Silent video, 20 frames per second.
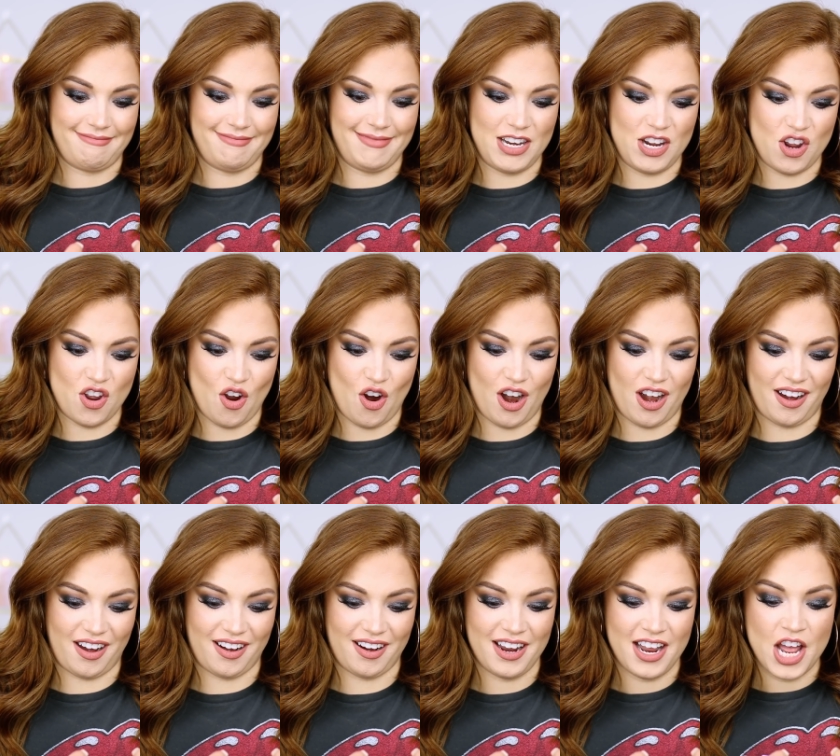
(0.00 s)
New
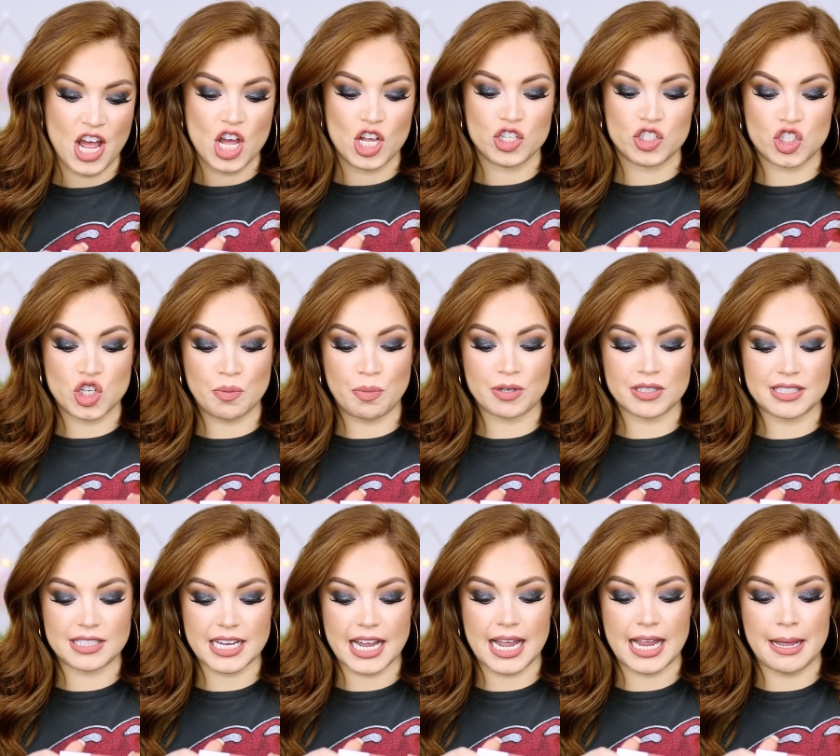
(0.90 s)
York
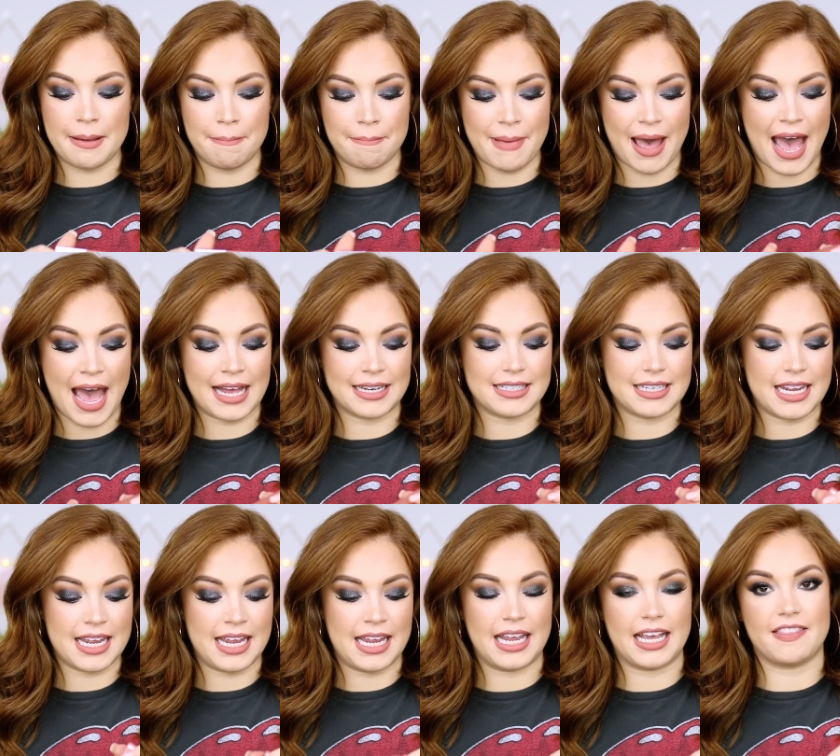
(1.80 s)
Superstay Matte
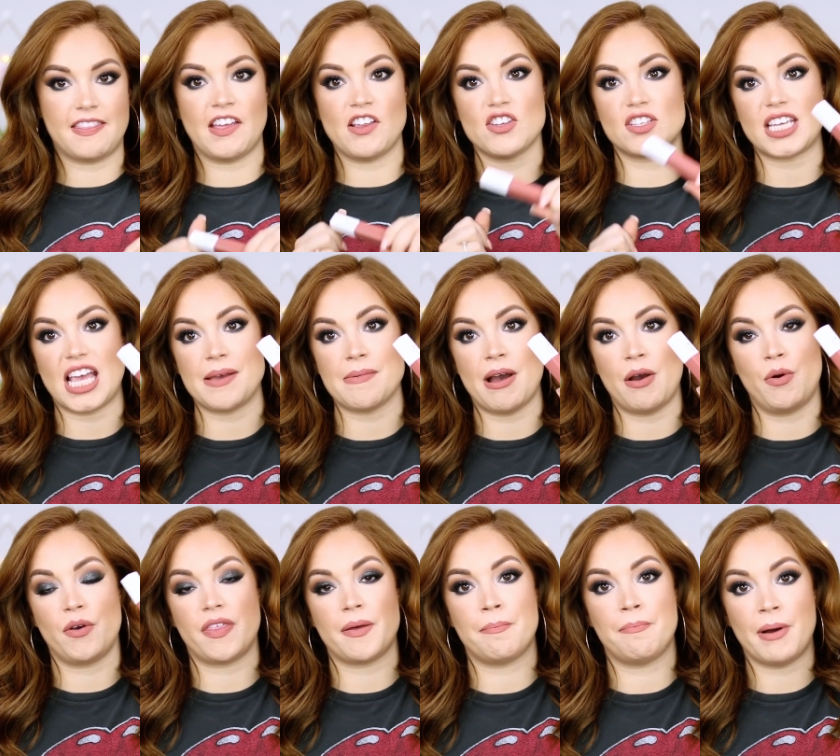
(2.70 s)
Ink. They just came
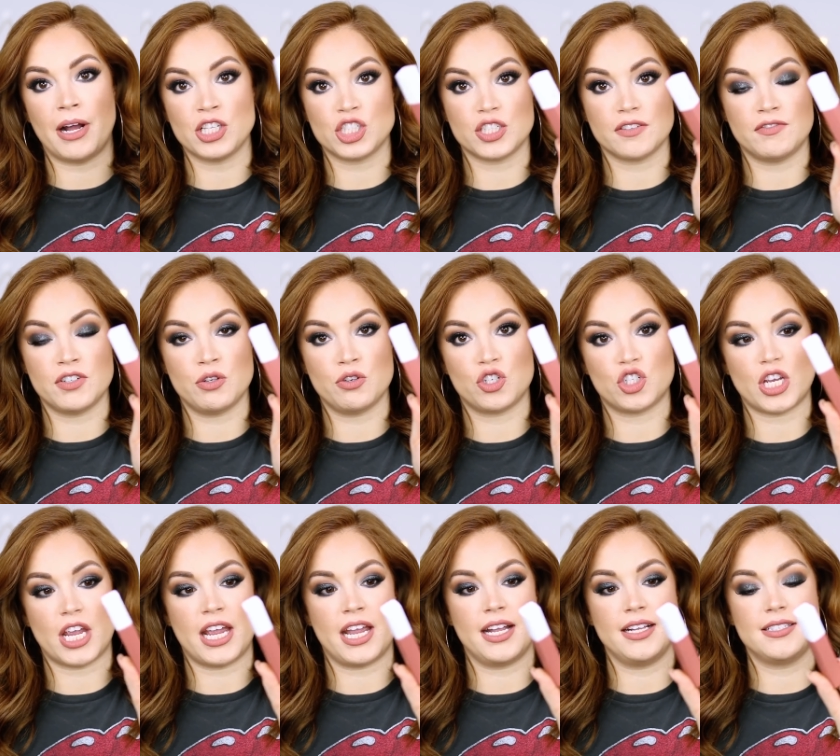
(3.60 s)
out with a bunch of new
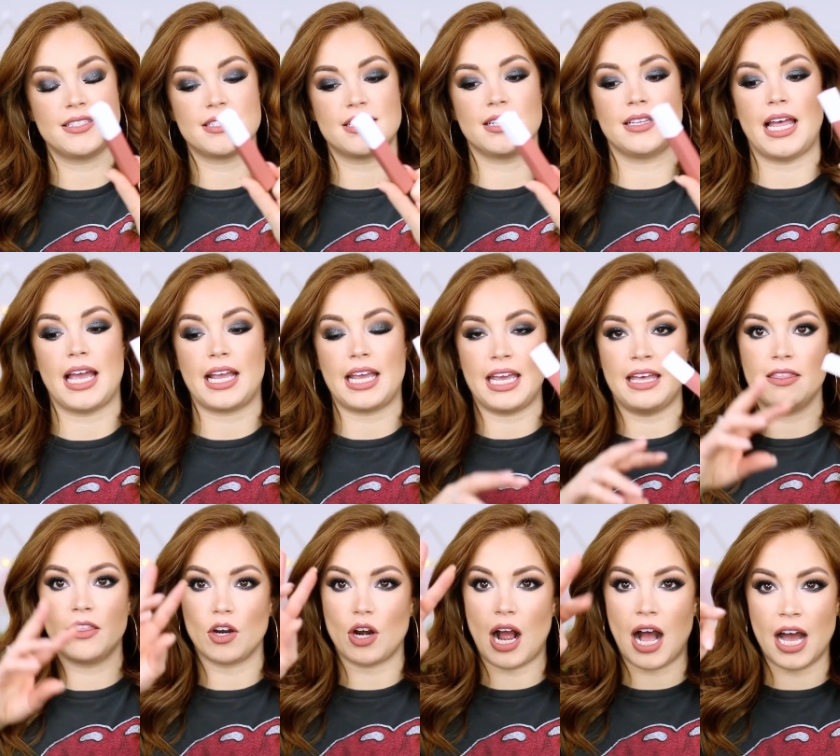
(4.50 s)
shades to like
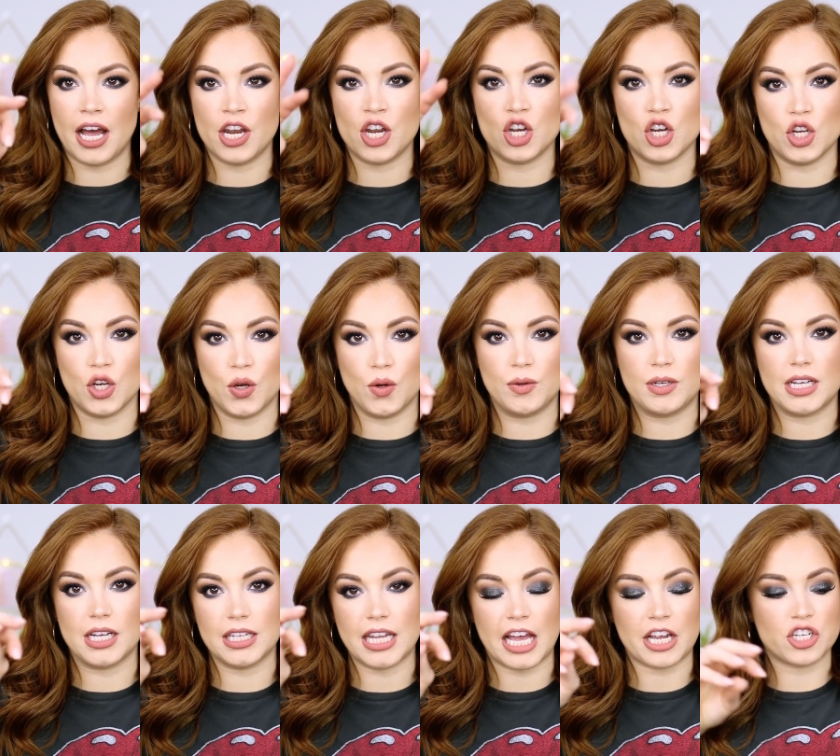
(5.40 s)
in their unnude
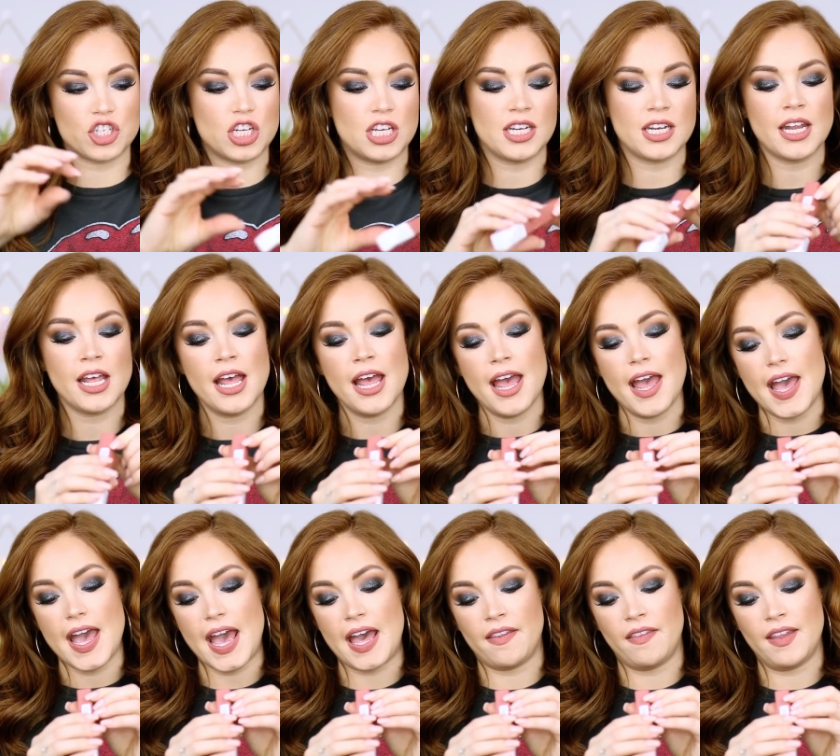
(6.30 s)
collection.
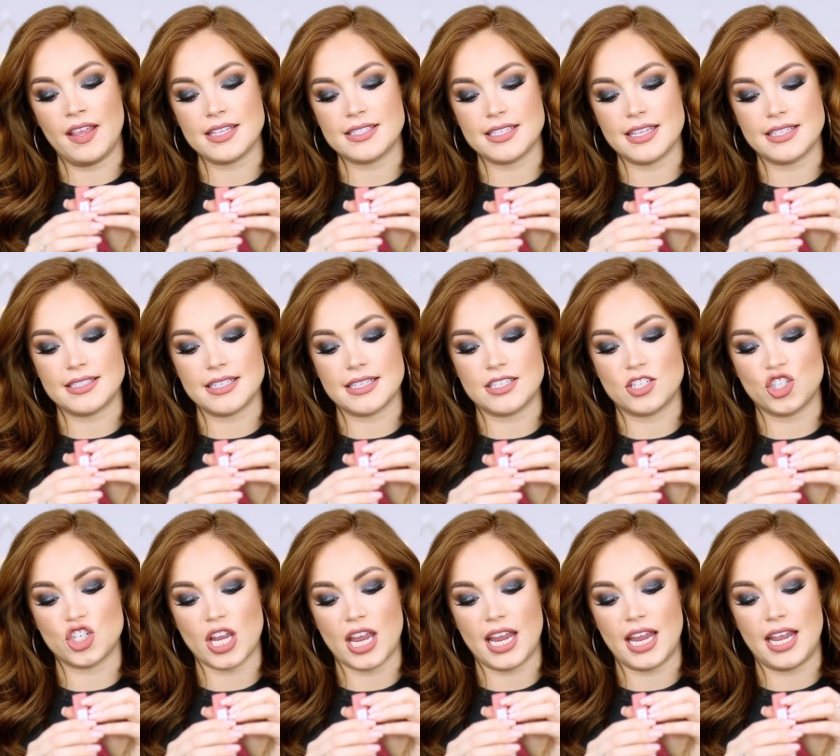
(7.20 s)
And this is the
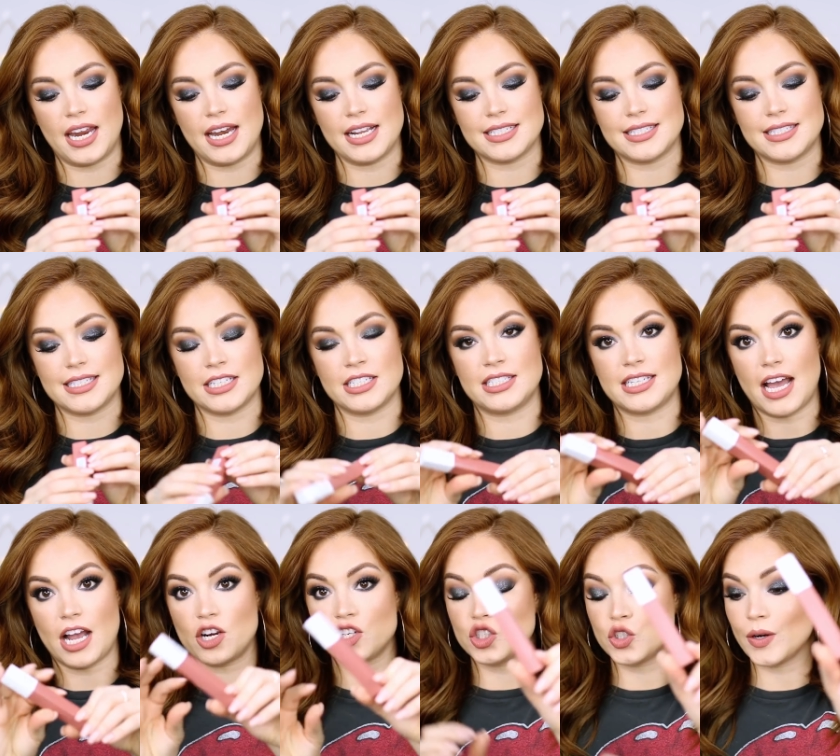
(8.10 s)
shade
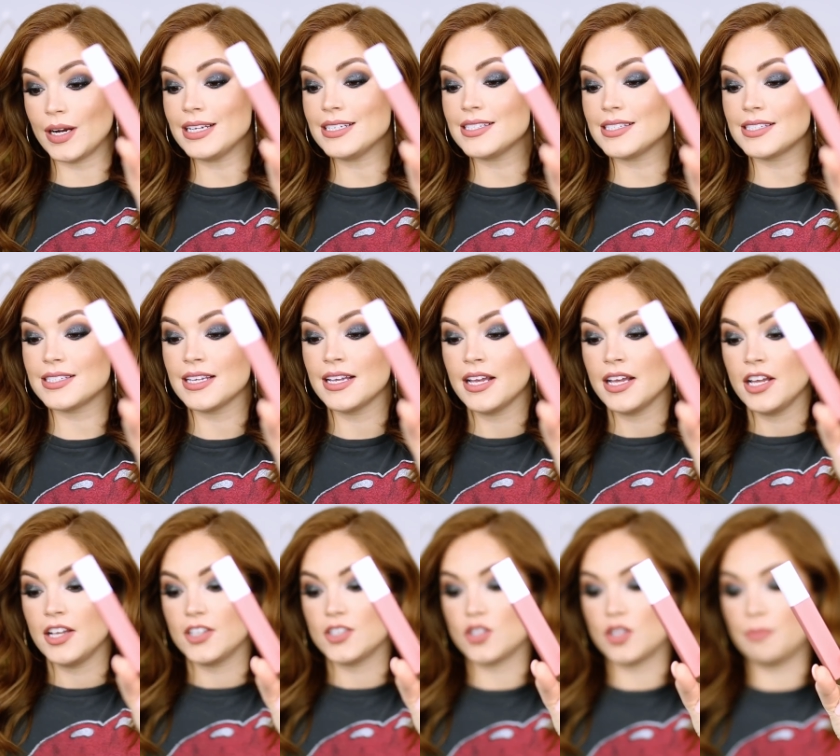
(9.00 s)
Seductress.
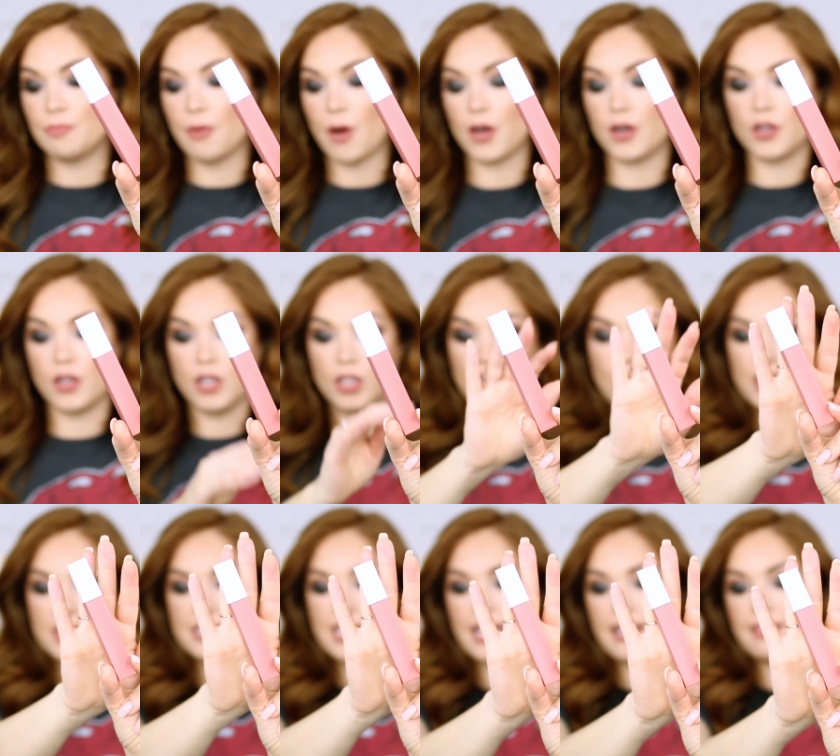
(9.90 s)
So the bottle
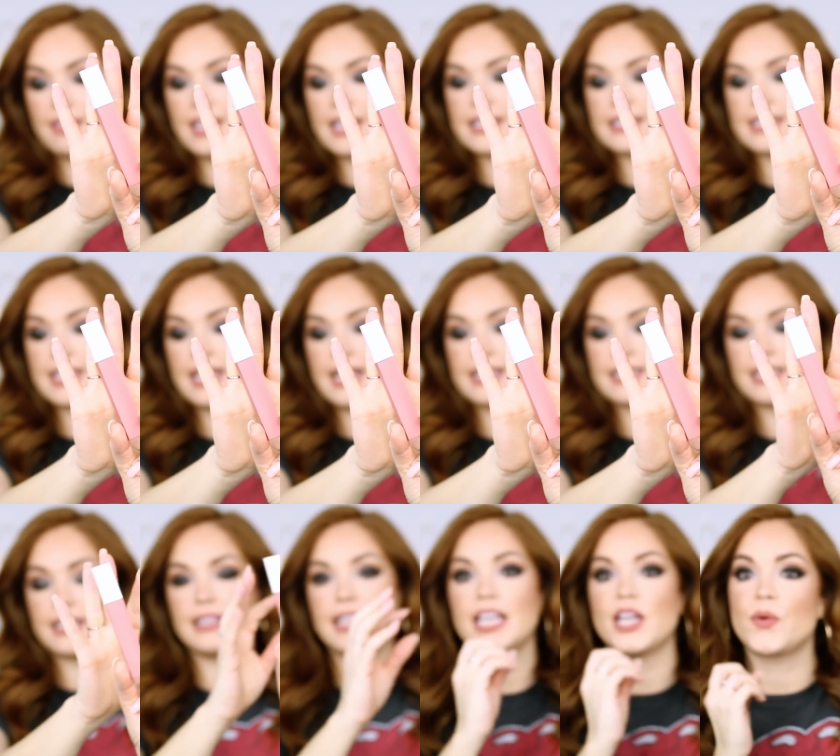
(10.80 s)
looks like this. It is
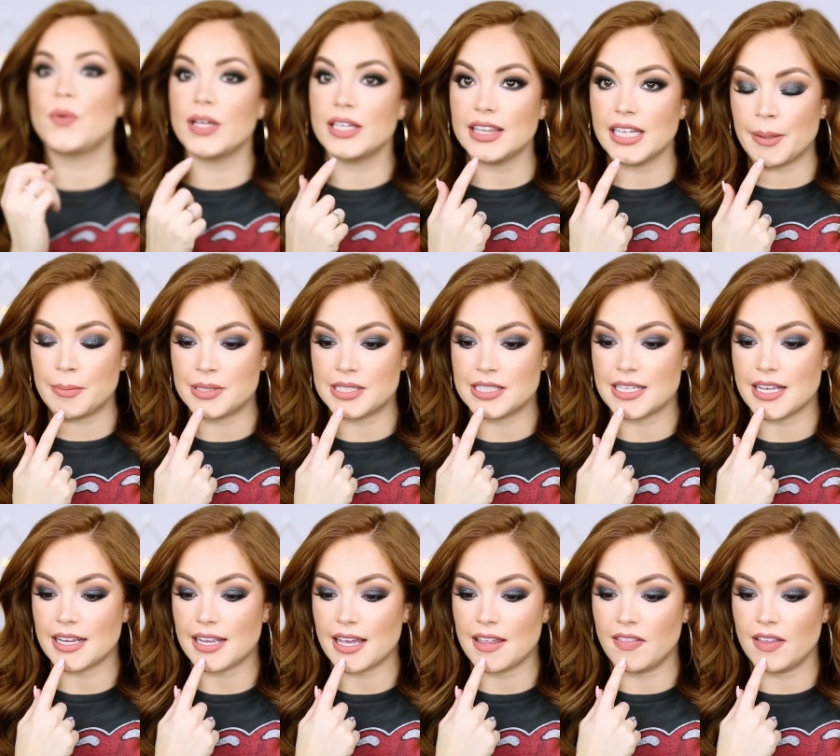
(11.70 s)
a liquid
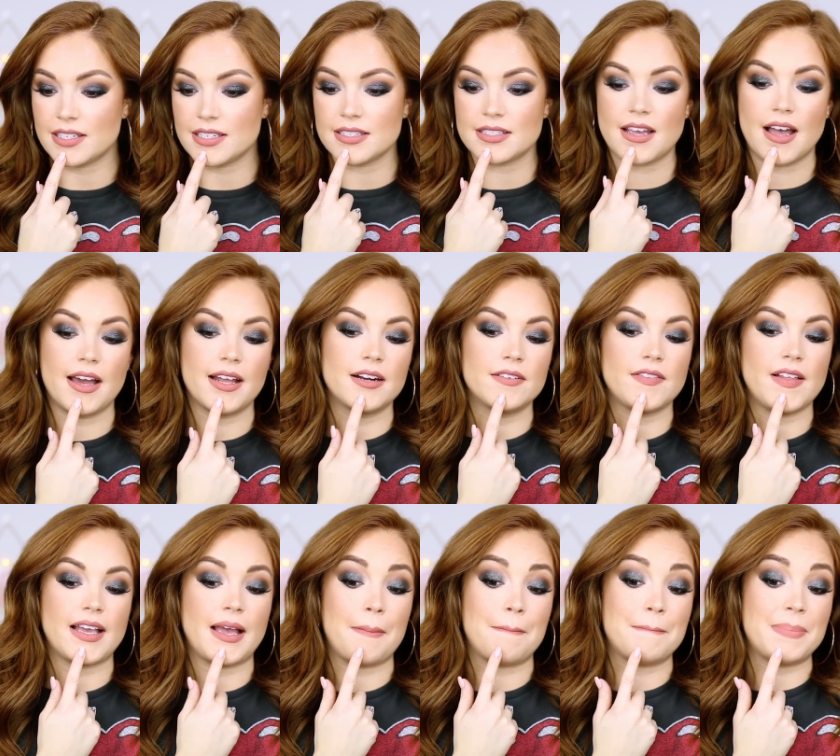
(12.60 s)
lipstick, and this is kind of
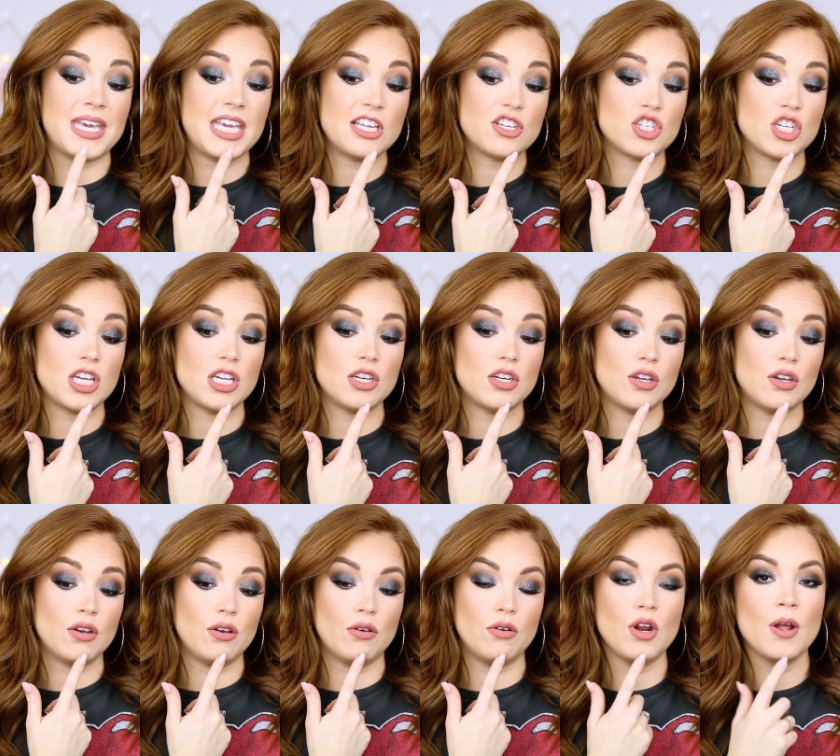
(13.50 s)
like a peachy
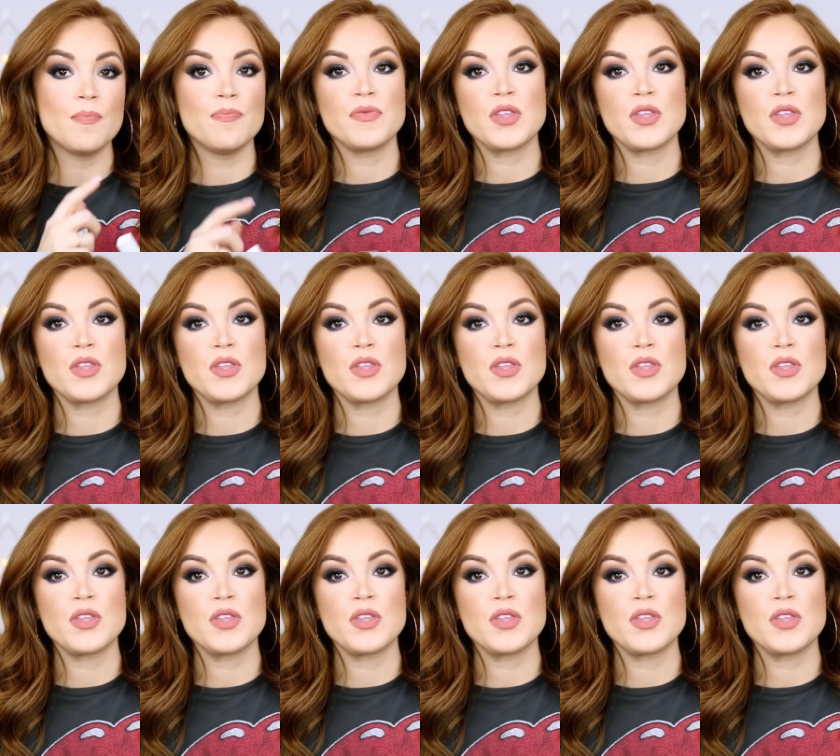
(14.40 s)
nude,